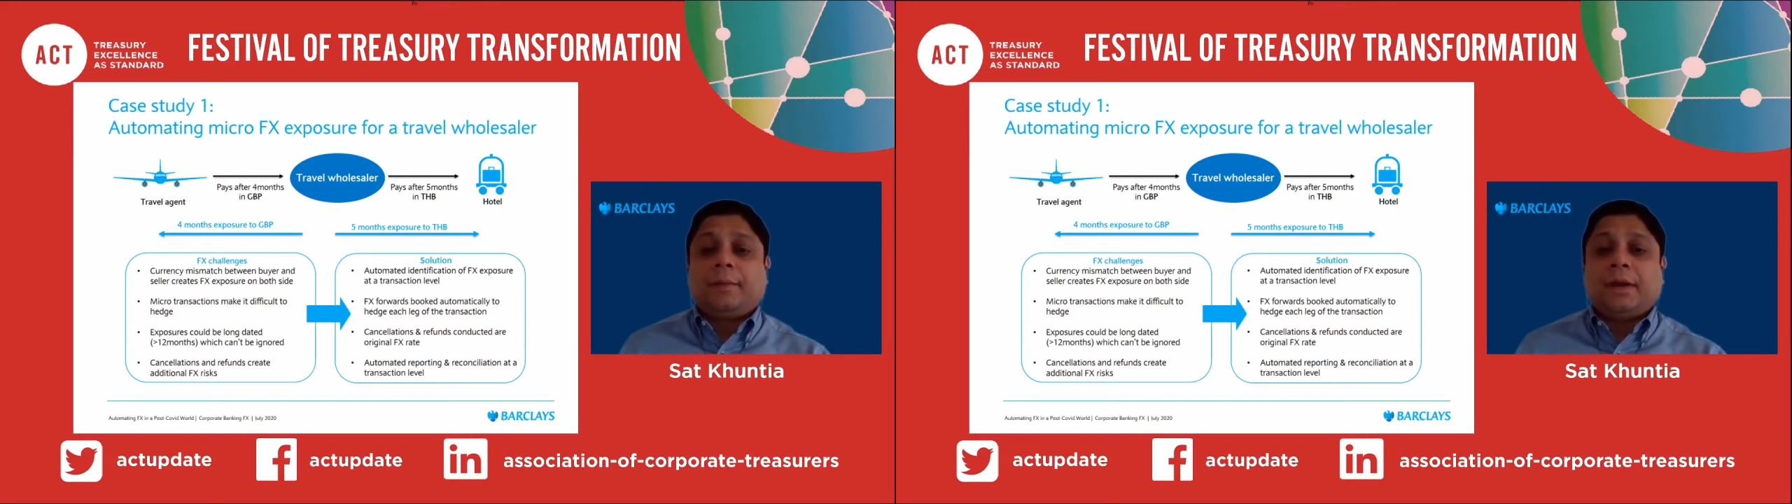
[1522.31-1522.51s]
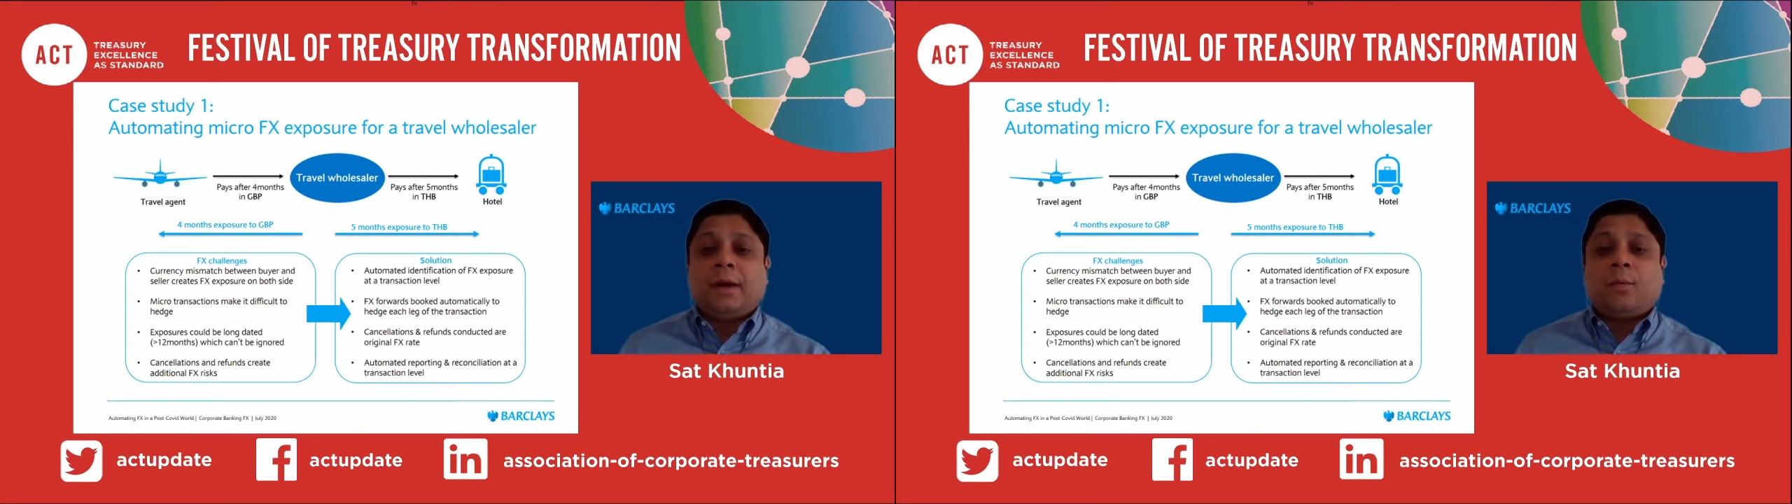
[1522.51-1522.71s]

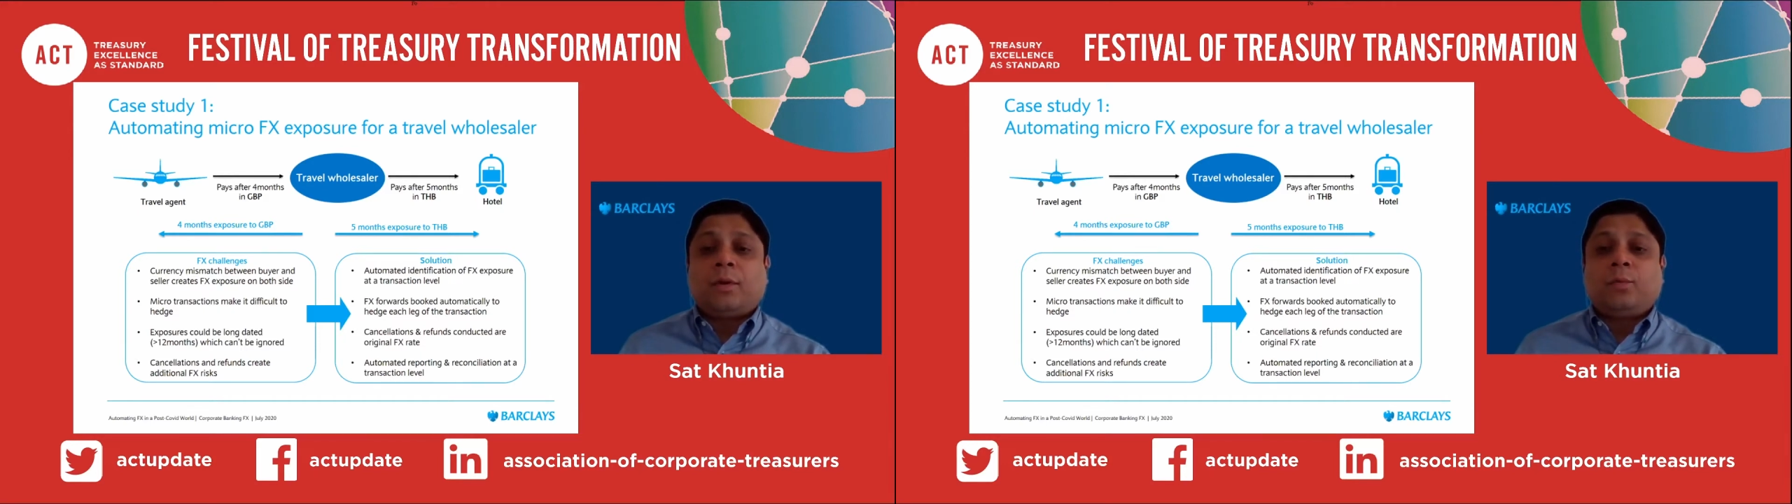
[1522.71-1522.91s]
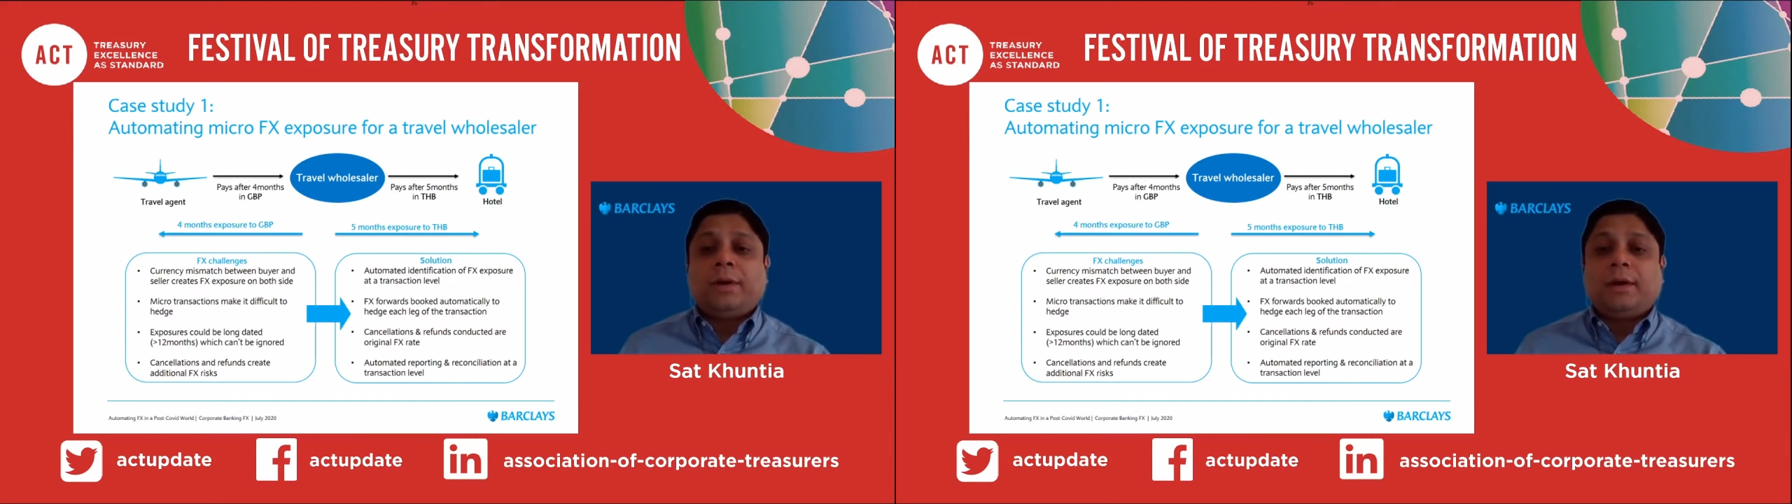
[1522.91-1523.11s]
Now,
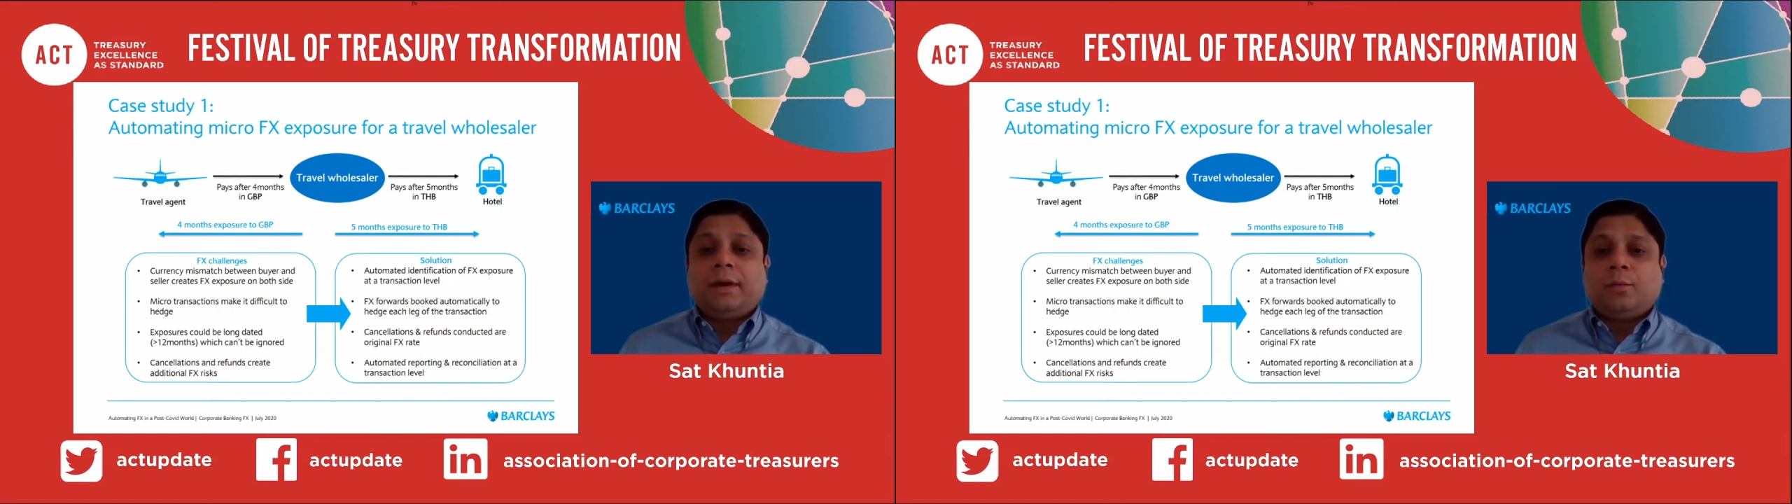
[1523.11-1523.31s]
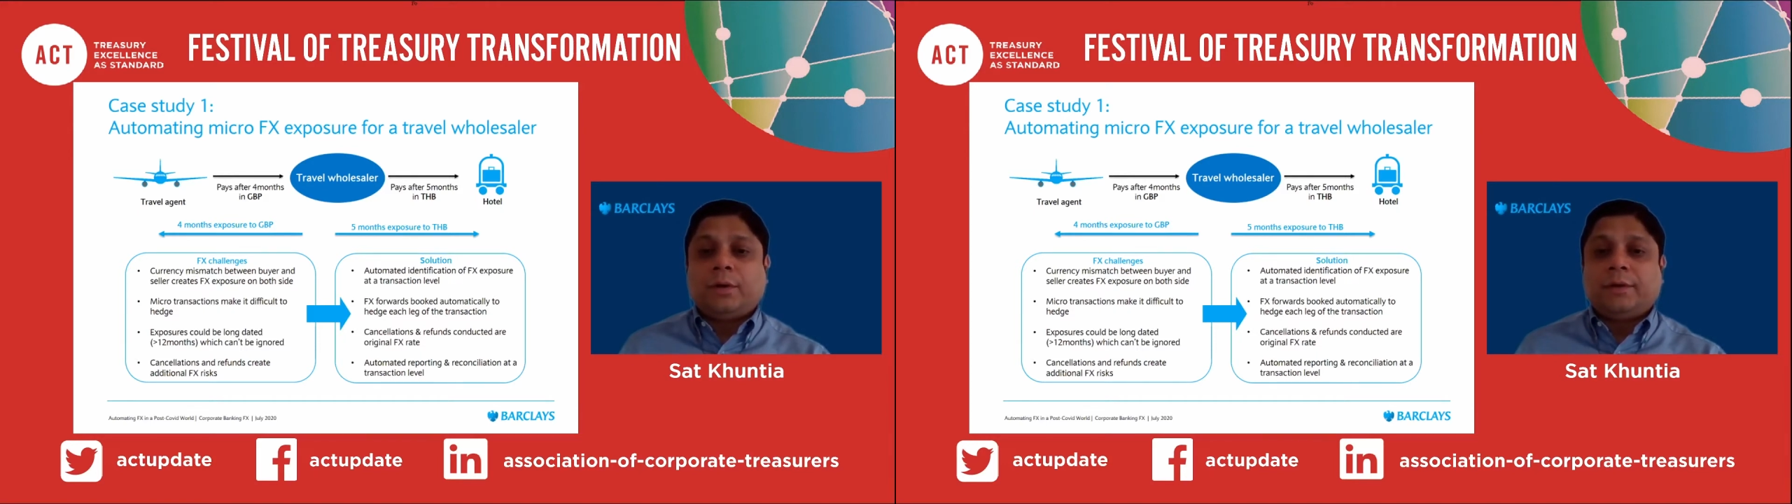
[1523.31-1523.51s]
what we
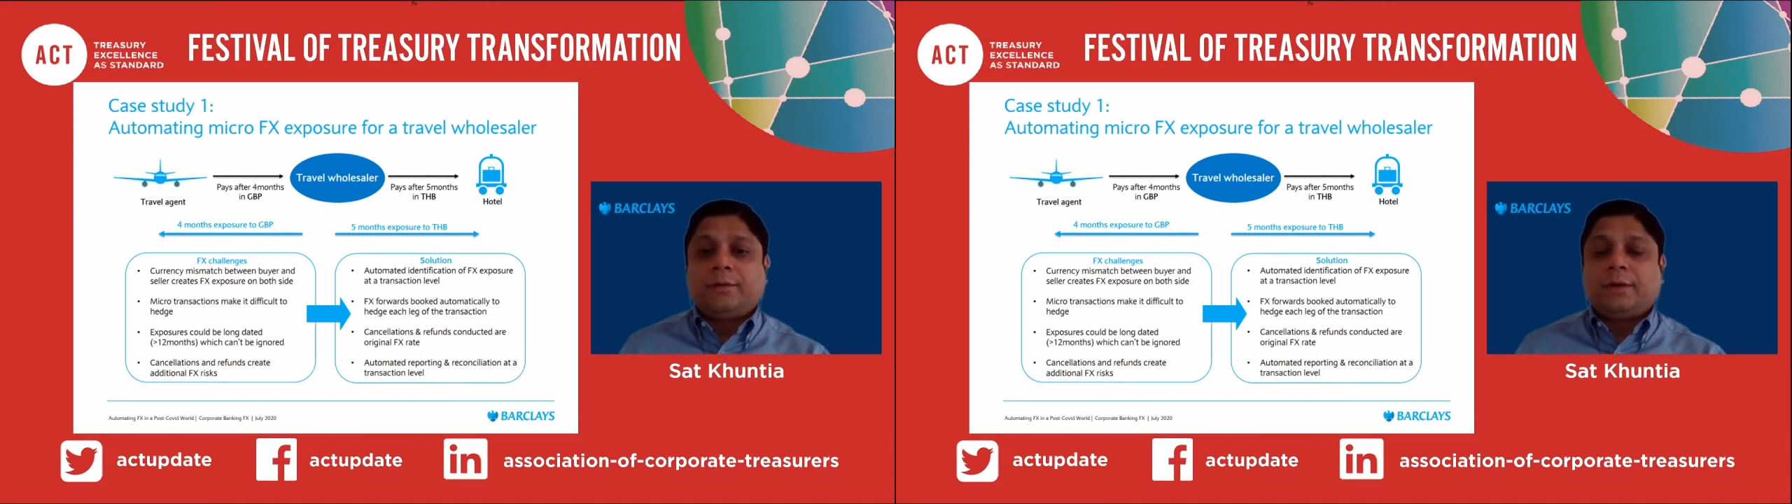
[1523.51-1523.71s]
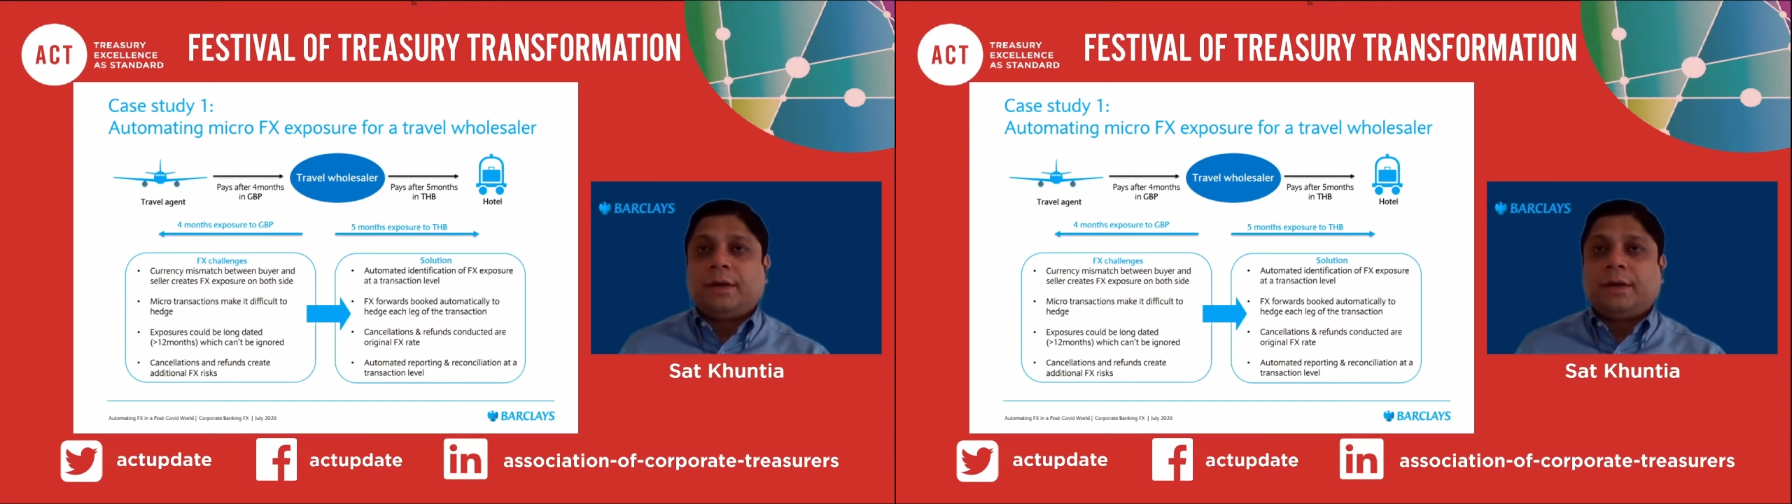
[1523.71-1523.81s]
did was